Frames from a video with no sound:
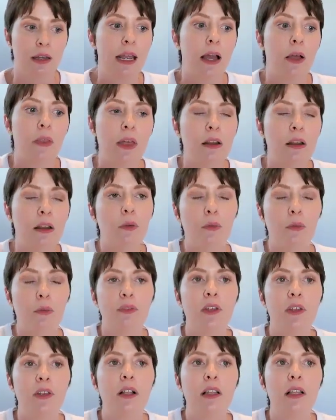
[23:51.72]
Now they don't
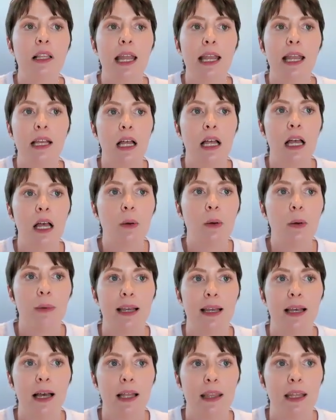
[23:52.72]
feel like, oh
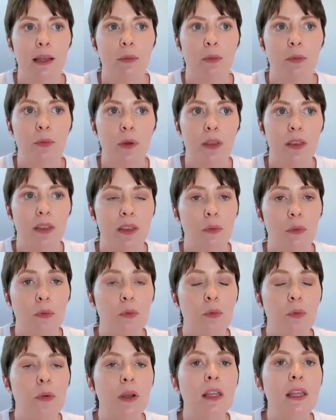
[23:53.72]
my God, they
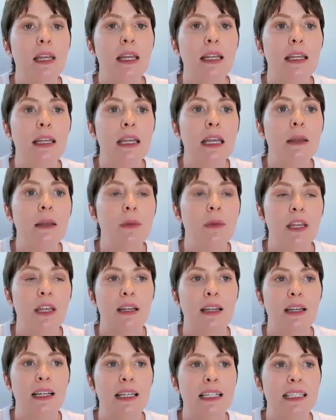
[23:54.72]
really need me.
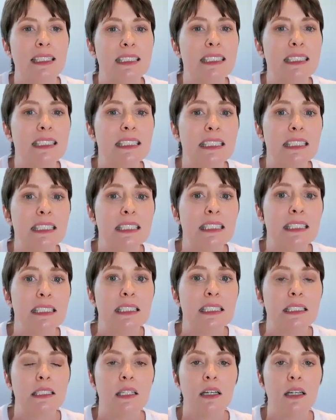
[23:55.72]
And
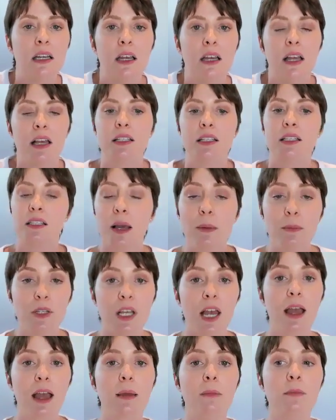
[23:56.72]
ooh,
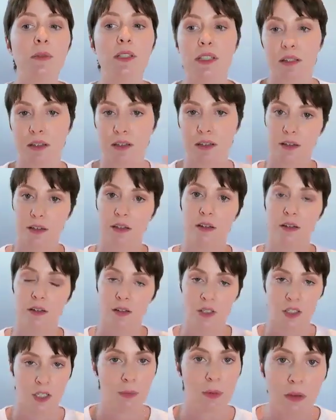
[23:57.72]
sometimes,
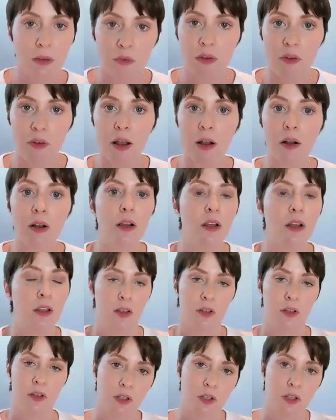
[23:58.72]
to be fair,
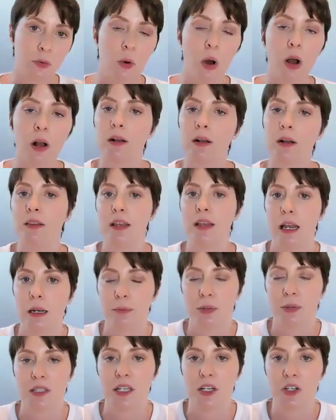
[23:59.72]
you are in
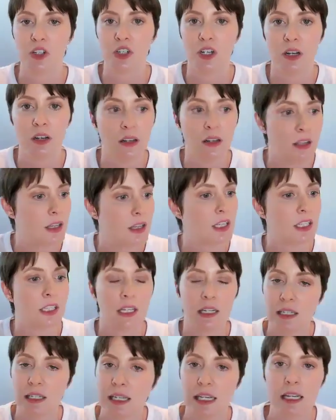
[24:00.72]
that position.
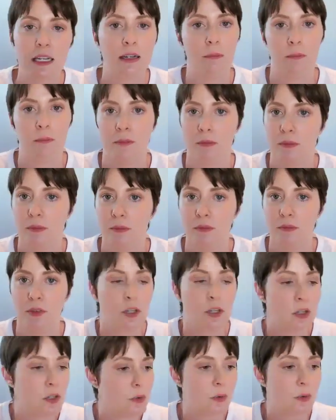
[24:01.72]
You need them.
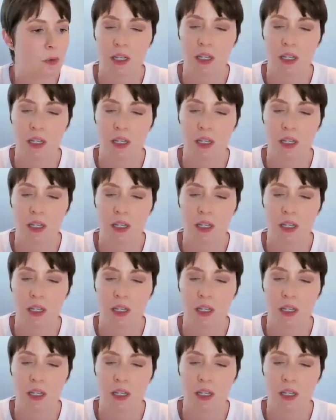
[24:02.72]
You do.